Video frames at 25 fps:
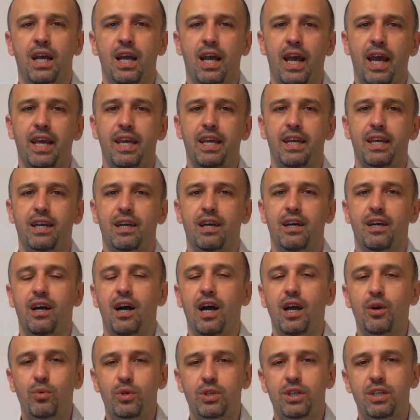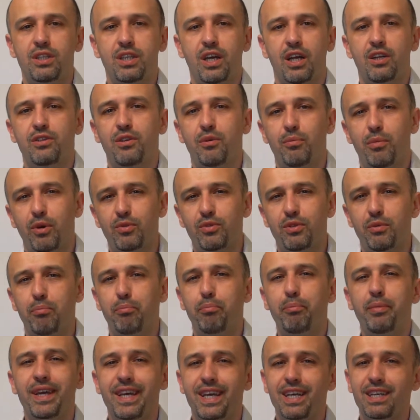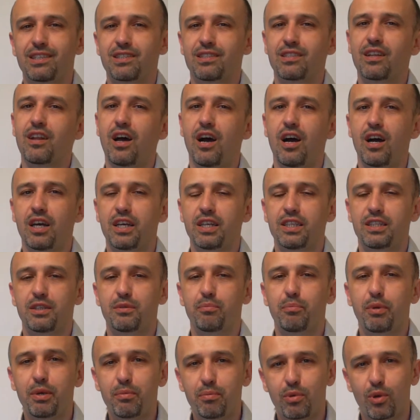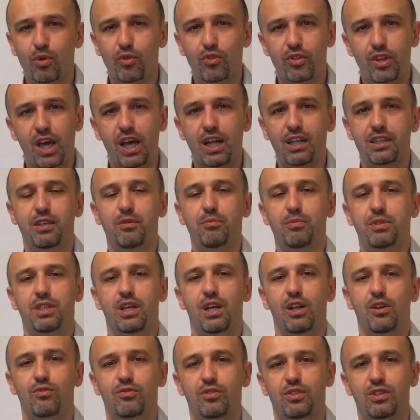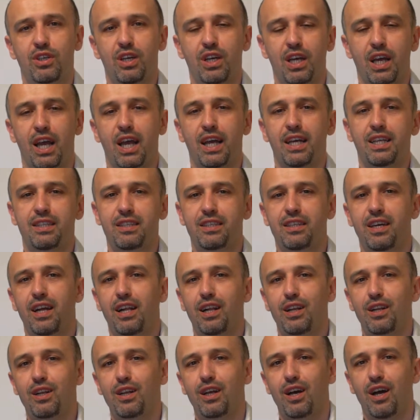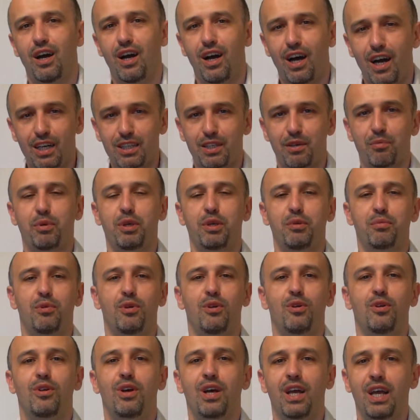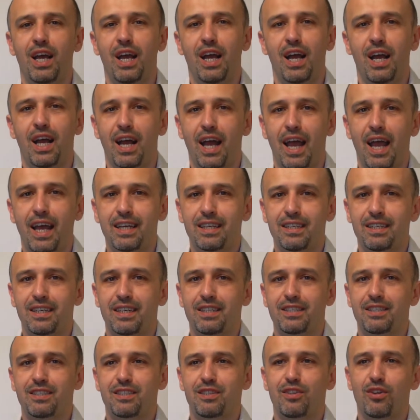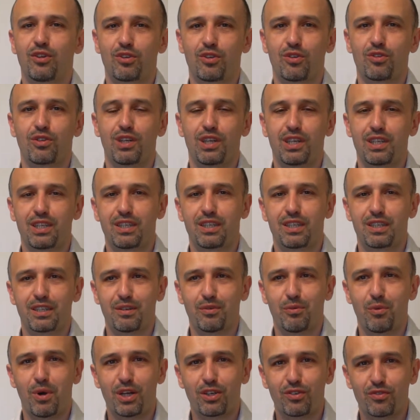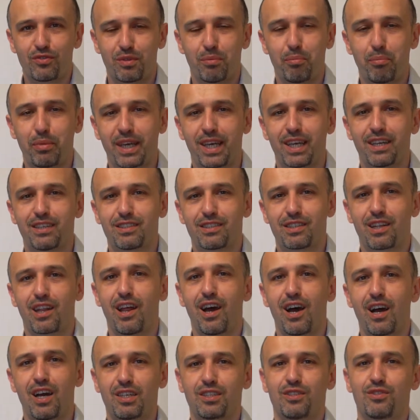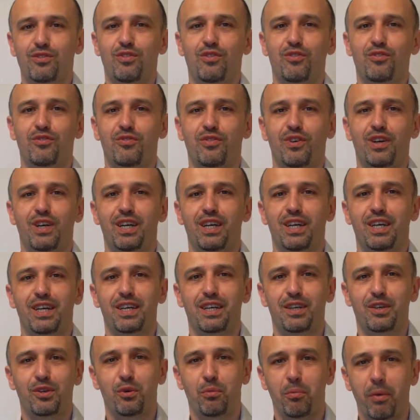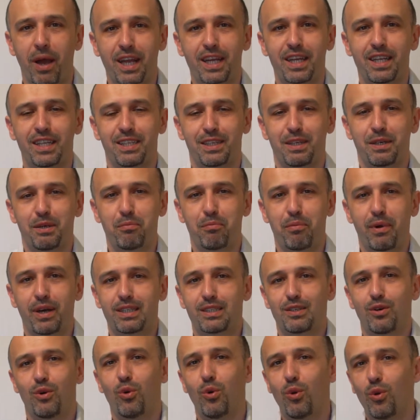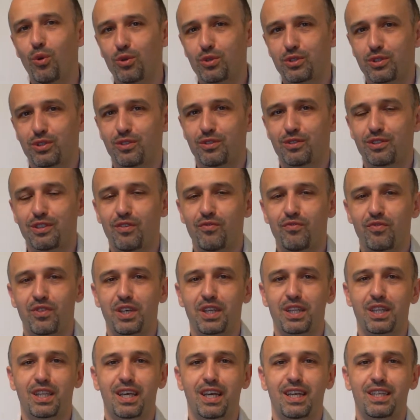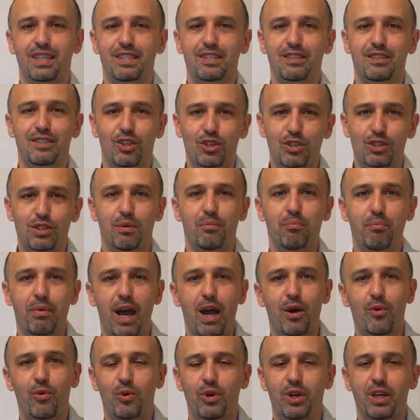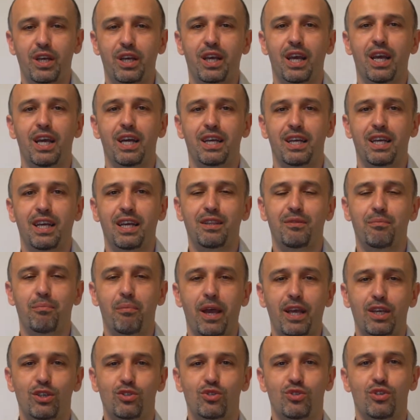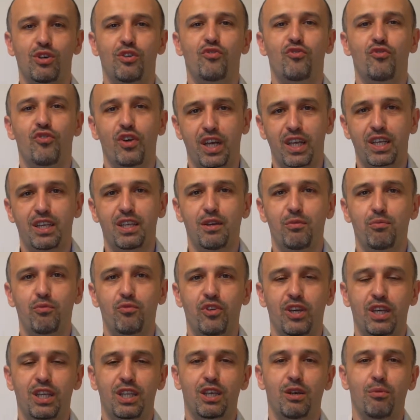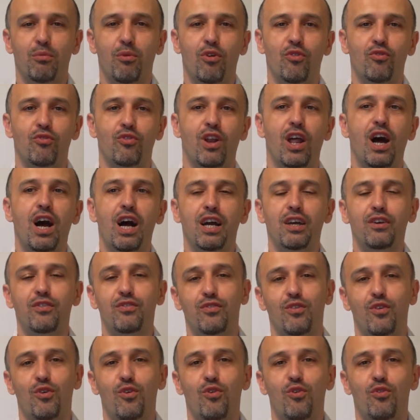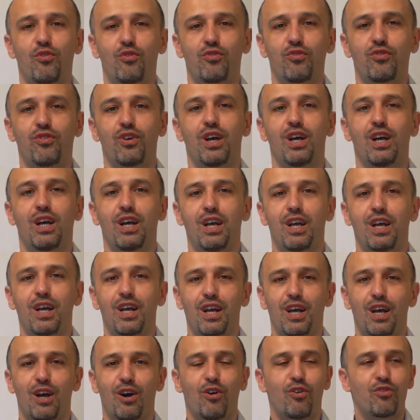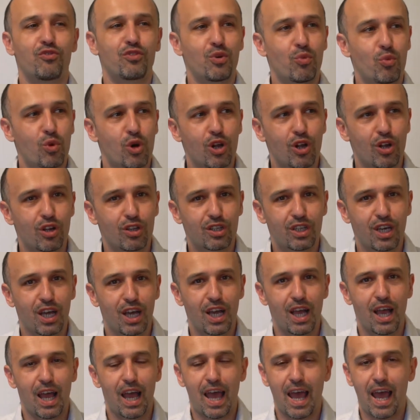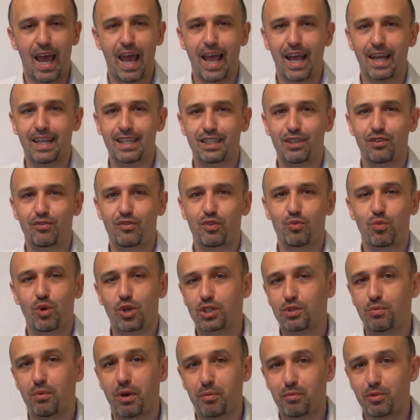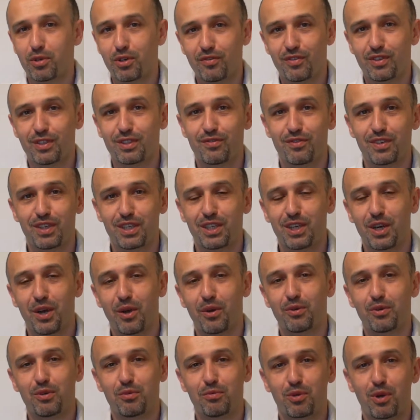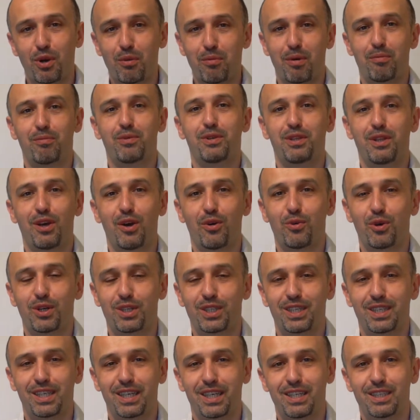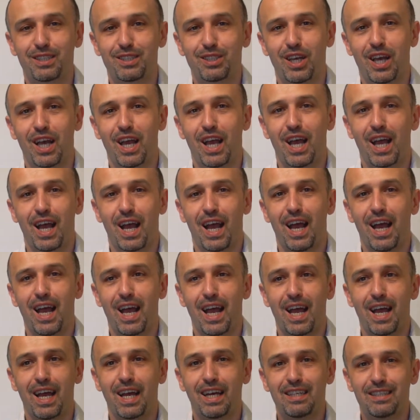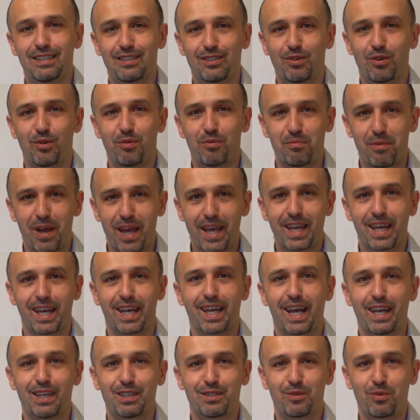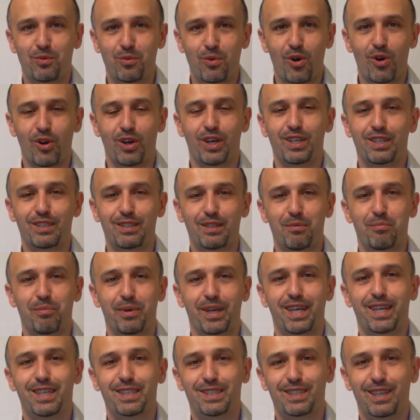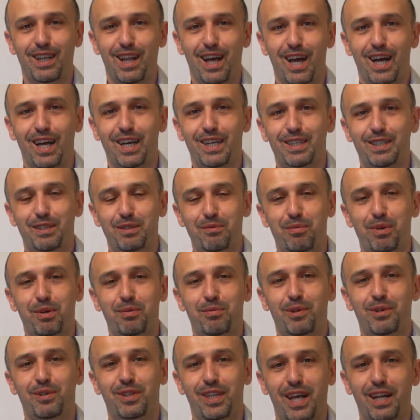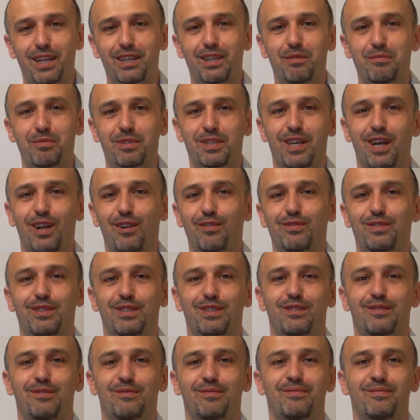Hey, I want to tell you about the biggest lie that people tell themselves and tell other people. And that's not only one of the biggest lies of uh, humanity, but also something that is disempowering and makes you a victim. Victim of life, of, of the world. And if you watched my previous video, you probably know what it is. Uh, so make a guess. What is the biggest lie that people tell themselves?